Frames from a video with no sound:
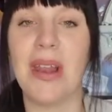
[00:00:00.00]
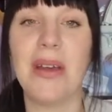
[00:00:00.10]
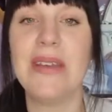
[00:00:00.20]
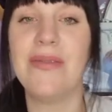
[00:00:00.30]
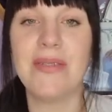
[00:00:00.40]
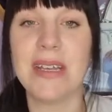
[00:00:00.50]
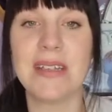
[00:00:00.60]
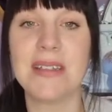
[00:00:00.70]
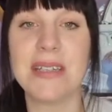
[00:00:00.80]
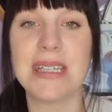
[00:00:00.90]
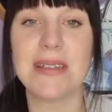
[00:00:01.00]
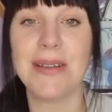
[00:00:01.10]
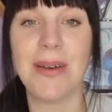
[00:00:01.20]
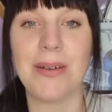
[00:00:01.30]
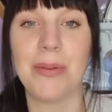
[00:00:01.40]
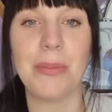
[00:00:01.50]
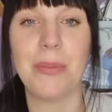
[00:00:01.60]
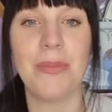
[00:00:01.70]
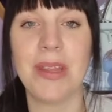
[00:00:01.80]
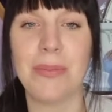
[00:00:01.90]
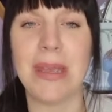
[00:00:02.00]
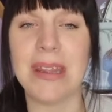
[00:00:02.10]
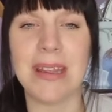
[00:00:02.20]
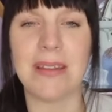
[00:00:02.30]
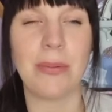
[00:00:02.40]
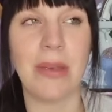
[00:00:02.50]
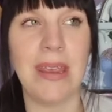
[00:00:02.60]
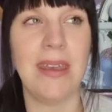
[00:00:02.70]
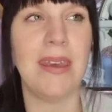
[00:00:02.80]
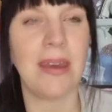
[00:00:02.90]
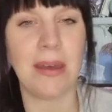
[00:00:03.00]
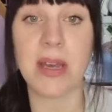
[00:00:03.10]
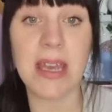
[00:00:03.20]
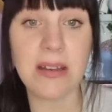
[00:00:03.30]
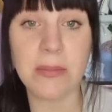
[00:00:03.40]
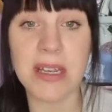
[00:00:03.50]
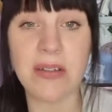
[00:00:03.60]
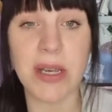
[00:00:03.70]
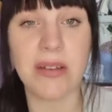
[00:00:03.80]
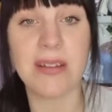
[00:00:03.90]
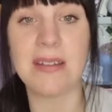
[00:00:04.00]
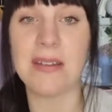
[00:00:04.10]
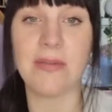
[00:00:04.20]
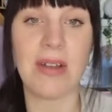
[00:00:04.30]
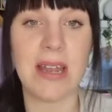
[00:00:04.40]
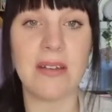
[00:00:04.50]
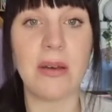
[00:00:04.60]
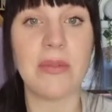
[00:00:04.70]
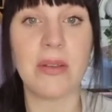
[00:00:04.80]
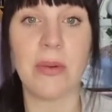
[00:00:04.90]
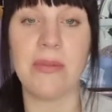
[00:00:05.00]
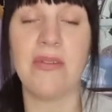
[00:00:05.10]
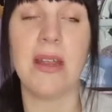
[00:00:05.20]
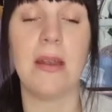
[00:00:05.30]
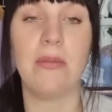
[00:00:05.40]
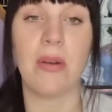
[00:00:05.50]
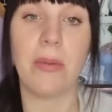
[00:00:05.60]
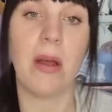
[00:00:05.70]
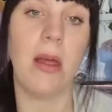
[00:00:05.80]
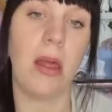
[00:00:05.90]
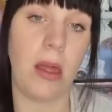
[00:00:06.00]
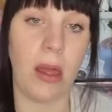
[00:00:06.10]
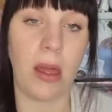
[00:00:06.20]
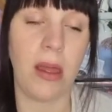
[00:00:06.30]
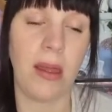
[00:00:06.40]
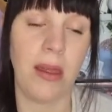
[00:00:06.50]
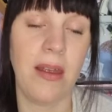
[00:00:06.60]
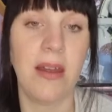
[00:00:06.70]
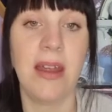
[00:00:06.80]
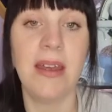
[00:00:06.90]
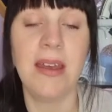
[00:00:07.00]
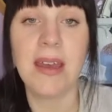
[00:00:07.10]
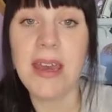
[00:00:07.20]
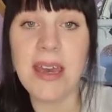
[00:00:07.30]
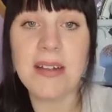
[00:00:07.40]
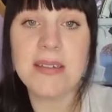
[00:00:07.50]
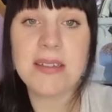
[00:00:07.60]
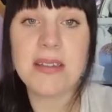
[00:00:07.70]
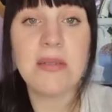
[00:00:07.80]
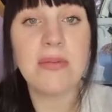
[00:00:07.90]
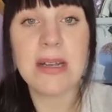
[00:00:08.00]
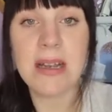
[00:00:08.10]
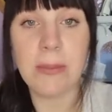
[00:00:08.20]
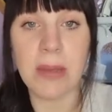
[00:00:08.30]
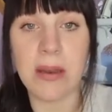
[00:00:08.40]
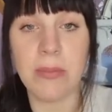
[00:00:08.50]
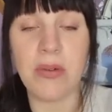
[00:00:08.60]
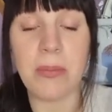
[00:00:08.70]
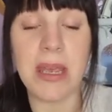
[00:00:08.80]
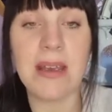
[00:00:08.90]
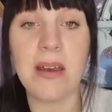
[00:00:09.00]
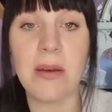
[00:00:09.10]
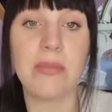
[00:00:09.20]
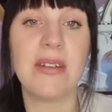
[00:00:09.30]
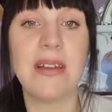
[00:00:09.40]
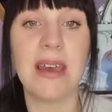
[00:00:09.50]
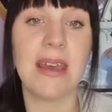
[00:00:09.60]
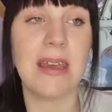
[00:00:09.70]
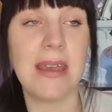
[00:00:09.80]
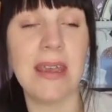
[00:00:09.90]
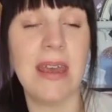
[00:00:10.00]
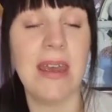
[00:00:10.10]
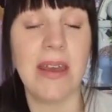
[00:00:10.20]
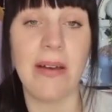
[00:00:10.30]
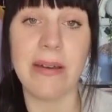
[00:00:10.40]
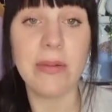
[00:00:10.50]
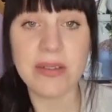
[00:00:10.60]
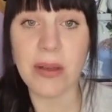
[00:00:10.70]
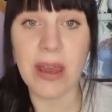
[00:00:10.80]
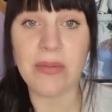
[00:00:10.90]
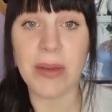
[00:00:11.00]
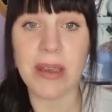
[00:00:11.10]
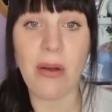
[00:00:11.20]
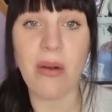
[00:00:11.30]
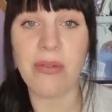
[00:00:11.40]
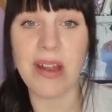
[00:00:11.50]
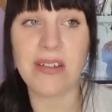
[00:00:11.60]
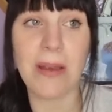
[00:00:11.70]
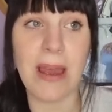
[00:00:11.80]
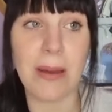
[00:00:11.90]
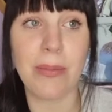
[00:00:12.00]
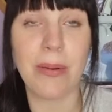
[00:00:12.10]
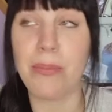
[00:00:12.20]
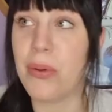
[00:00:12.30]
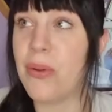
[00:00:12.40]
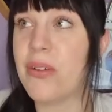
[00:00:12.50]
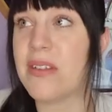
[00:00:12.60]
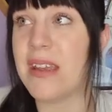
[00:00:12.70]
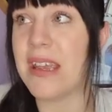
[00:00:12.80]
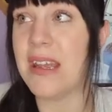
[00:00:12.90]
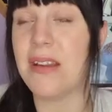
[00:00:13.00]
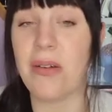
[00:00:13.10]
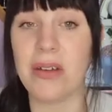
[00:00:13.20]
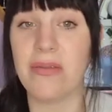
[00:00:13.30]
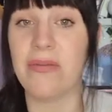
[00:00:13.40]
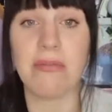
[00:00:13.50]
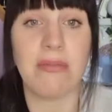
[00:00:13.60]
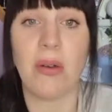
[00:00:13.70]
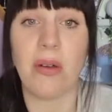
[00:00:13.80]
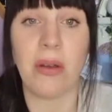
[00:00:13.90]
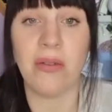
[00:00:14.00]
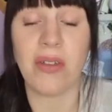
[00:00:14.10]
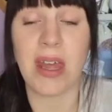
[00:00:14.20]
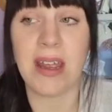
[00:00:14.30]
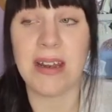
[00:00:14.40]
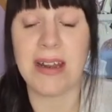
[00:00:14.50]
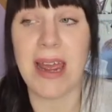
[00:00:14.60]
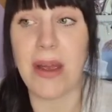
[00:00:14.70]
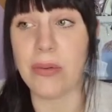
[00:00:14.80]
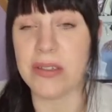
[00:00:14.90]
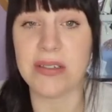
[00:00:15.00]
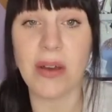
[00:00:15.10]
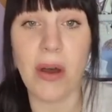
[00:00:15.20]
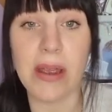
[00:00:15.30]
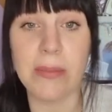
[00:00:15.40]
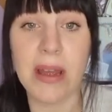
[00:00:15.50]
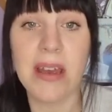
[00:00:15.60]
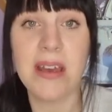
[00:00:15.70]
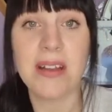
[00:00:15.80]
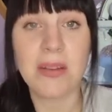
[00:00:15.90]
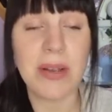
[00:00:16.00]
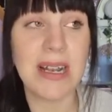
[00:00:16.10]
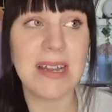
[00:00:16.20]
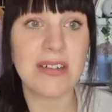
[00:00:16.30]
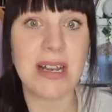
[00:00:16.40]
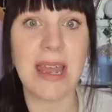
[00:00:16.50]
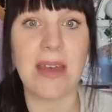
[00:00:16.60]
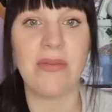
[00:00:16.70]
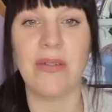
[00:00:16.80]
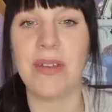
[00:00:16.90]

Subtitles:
life is just not with me this week. My endometriosis has flared up, so I'm feeling proper ugh. Hence the really minimal makeup today. I also have my COVID jab booked in. I've got to go for that in an hour's time. So I literally have